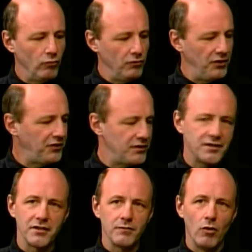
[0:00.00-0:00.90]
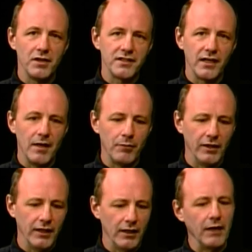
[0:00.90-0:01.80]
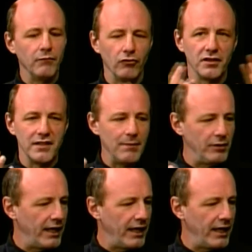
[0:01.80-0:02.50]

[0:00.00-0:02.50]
This is just a small sampling. And for example,